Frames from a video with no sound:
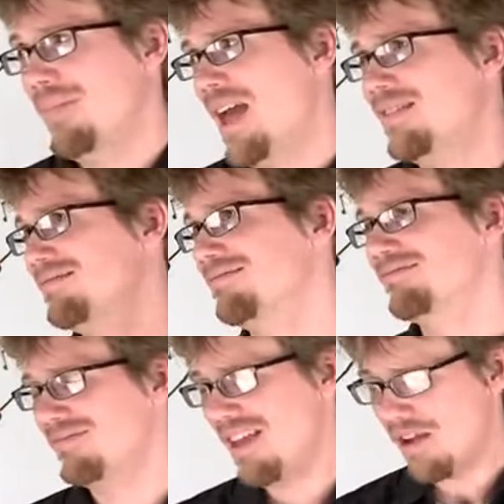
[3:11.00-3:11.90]
meh.
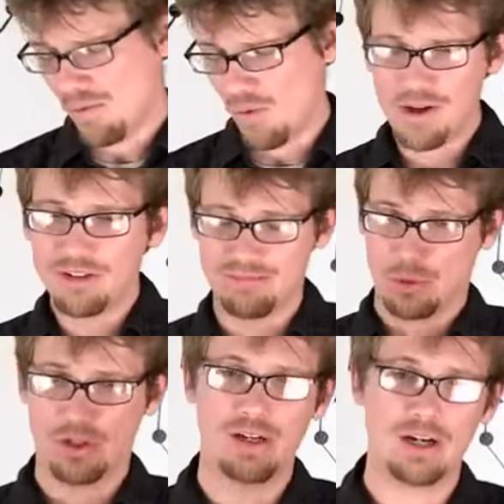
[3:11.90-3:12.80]
It wants
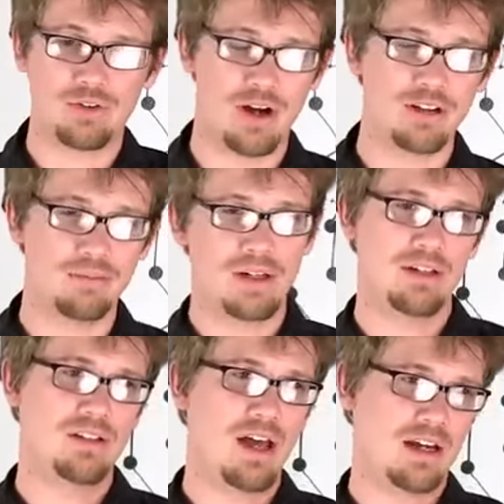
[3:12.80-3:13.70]
more electrons, but
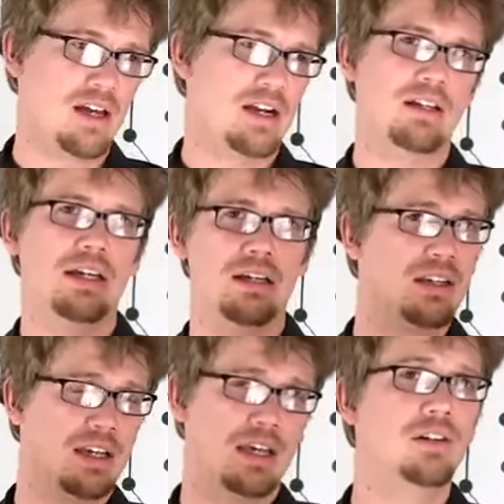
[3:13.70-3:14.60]
it's not gonna
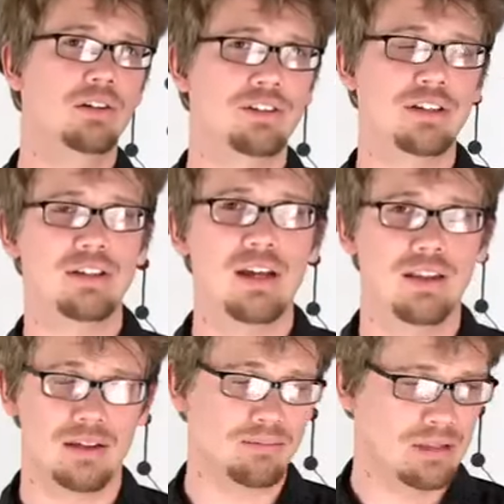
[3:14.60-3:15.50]
like kill to
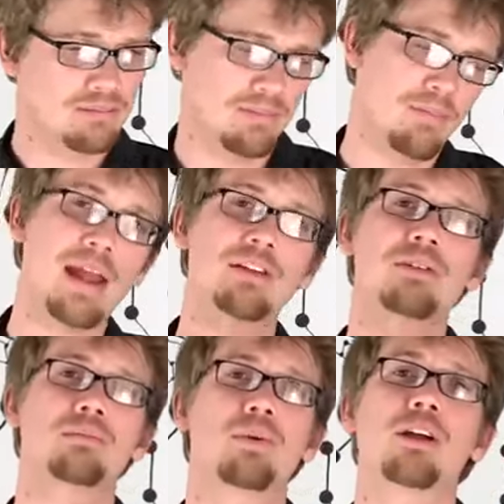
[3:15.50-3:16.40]
get them. It
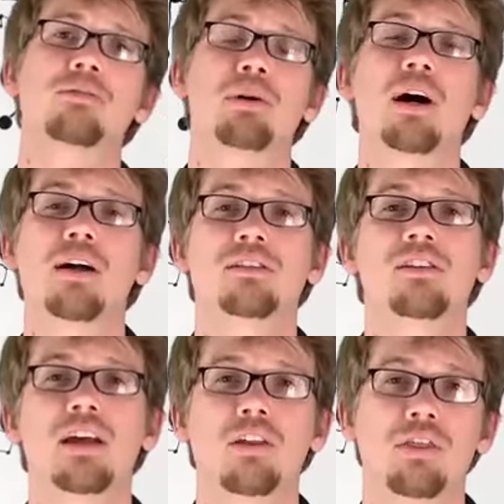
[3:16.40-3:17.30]
makes and breaks bonds
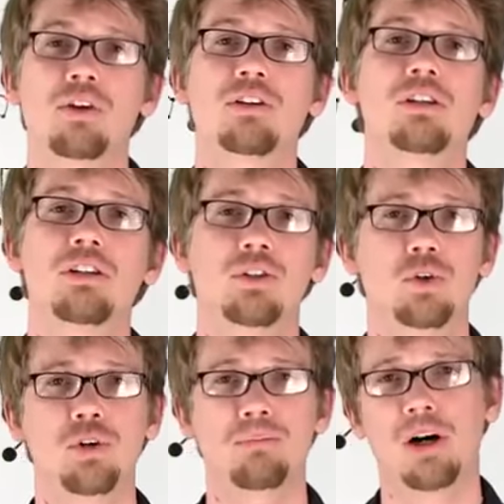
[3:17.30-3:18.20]
like a
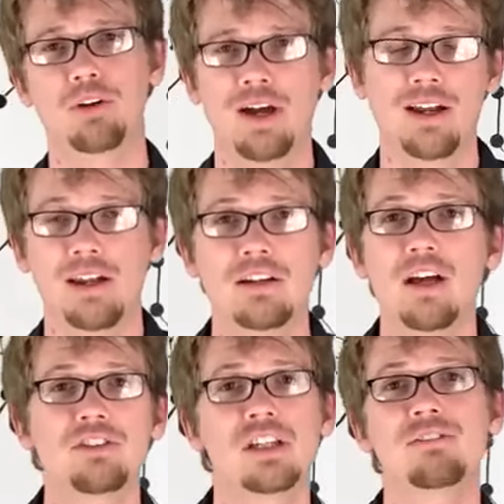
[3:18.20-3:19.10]
13-year-old mall rat, and it
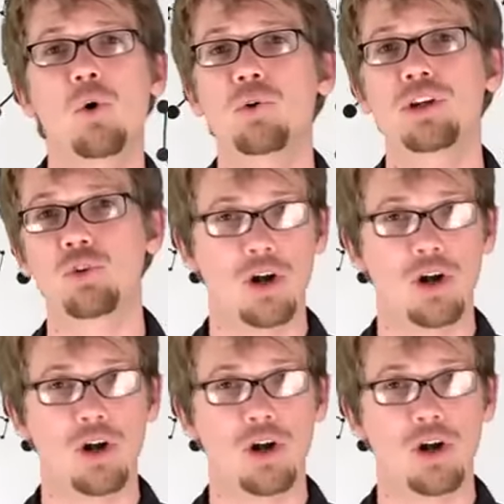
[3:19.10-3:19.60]
doesn't even hold a